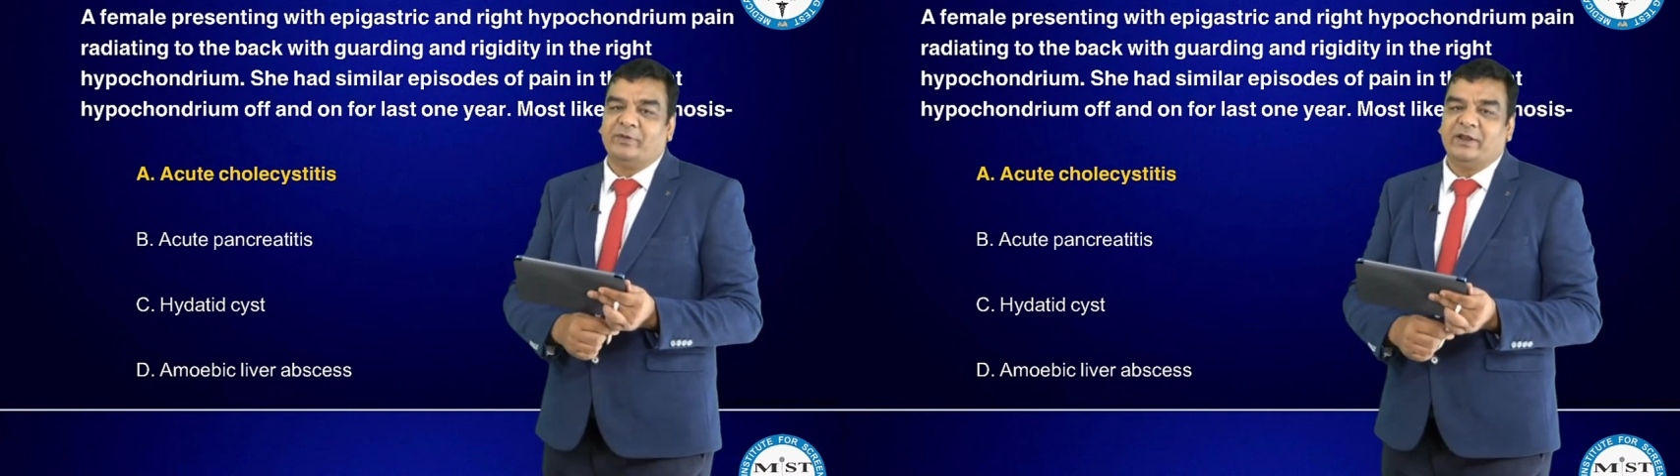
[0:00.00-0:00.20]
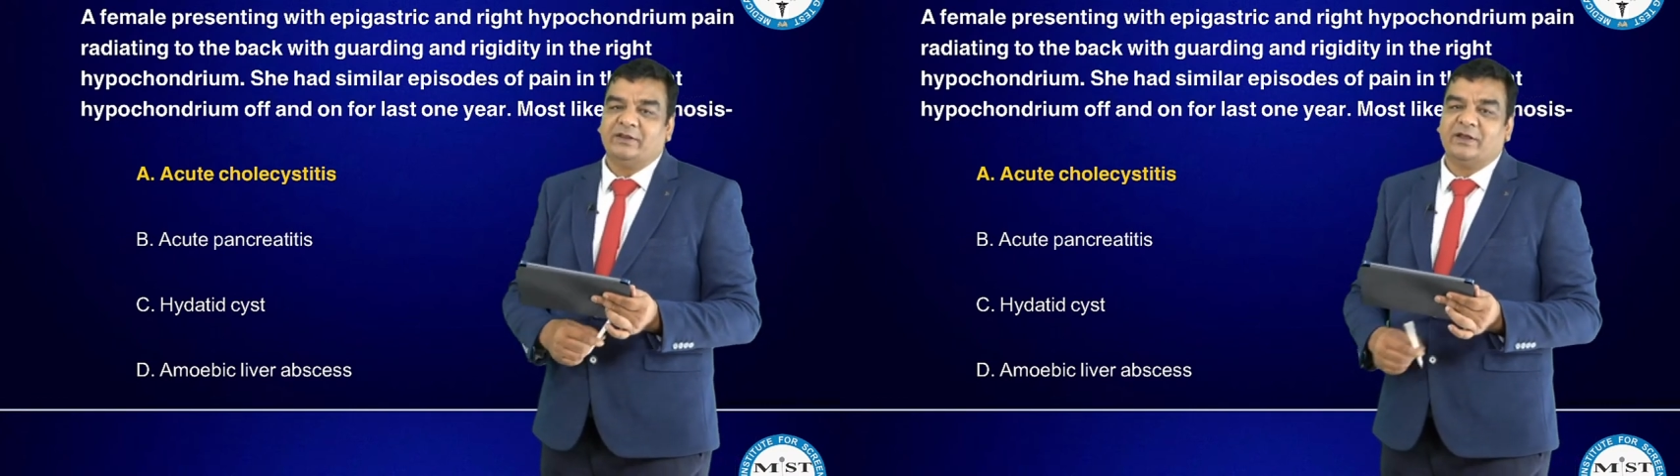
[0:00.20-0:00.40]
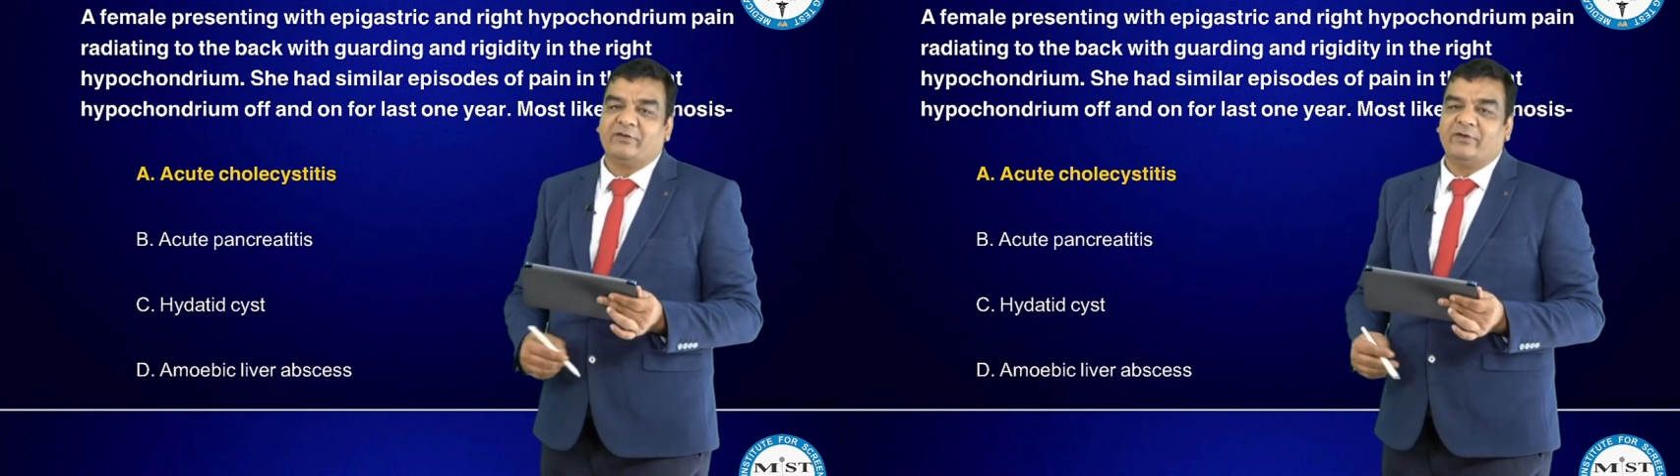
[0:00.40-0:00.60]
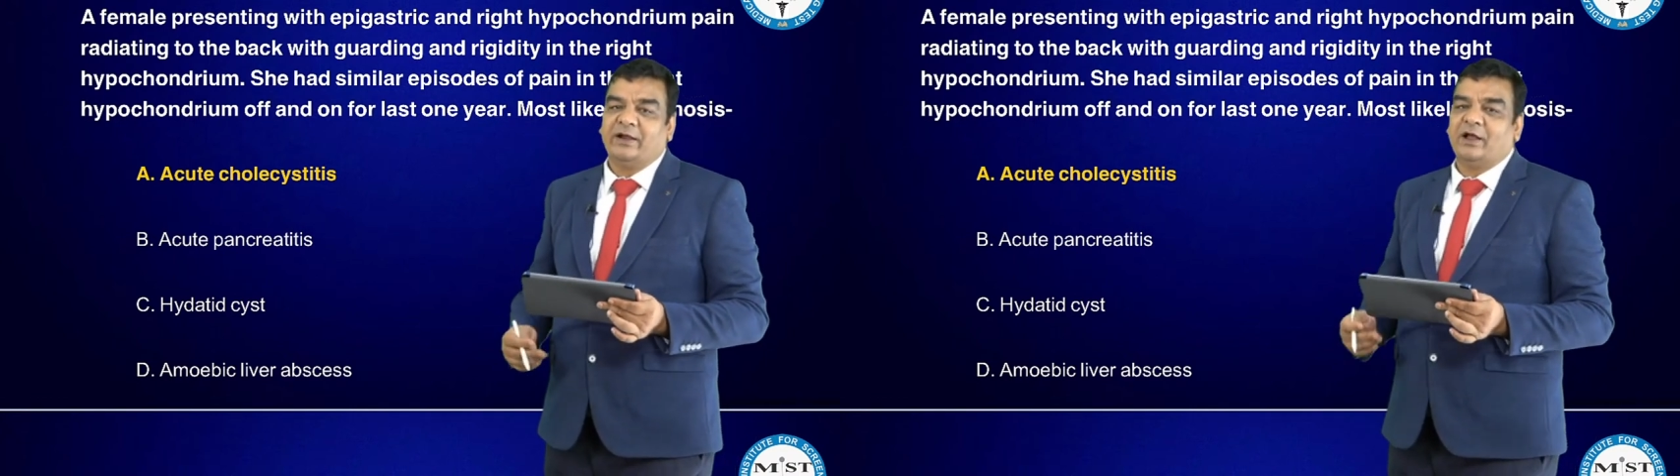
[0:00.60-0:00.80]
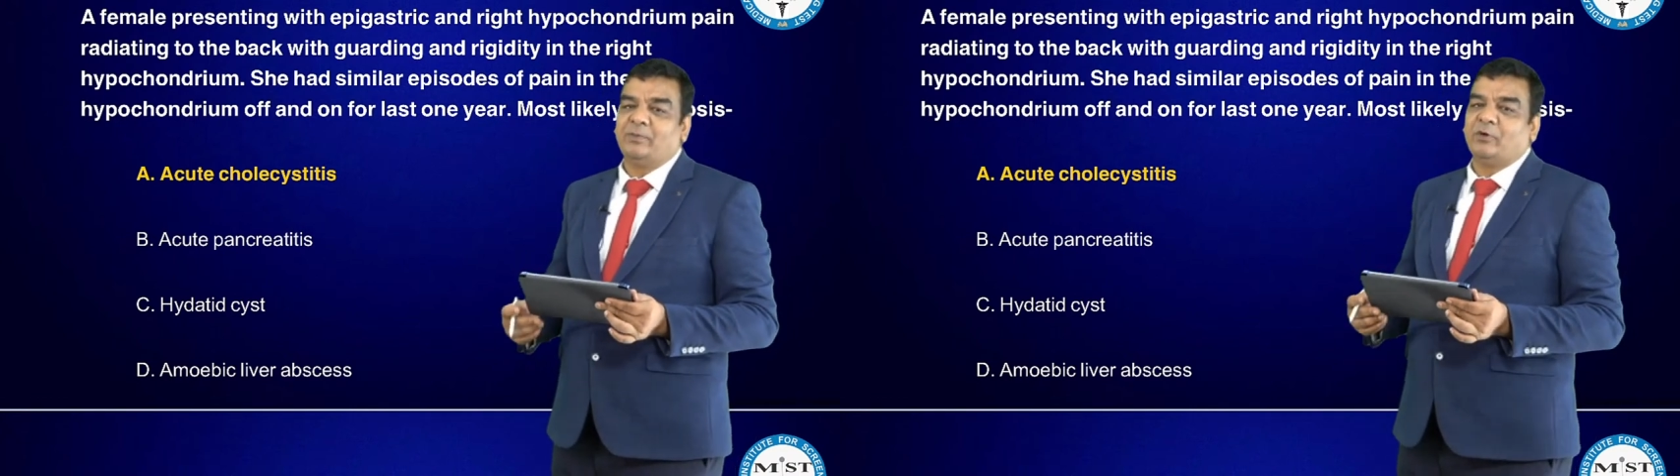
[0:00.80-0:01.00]
pain in the right
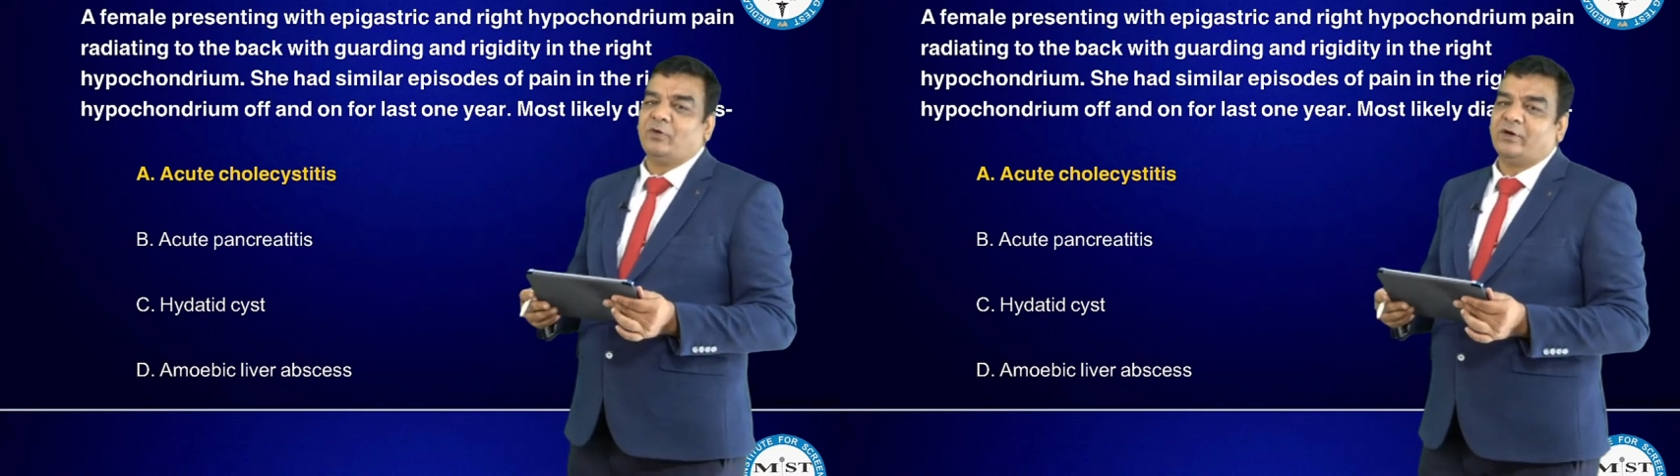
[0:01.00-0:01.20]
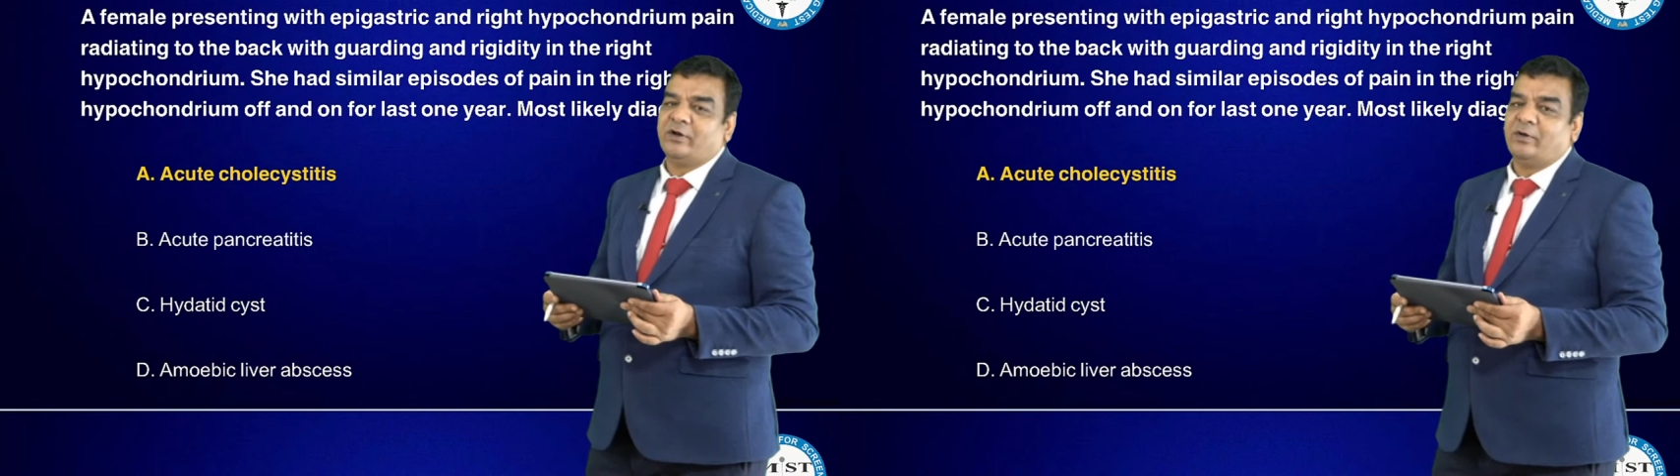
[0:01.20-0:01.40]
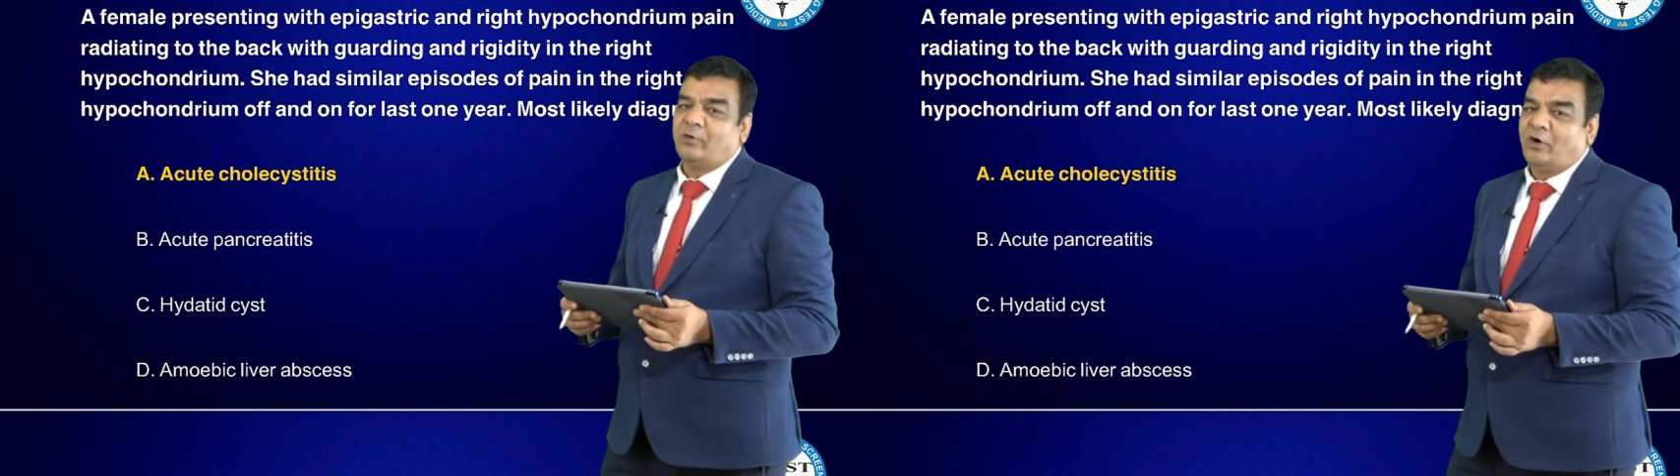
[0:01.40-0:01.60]
hypochondrium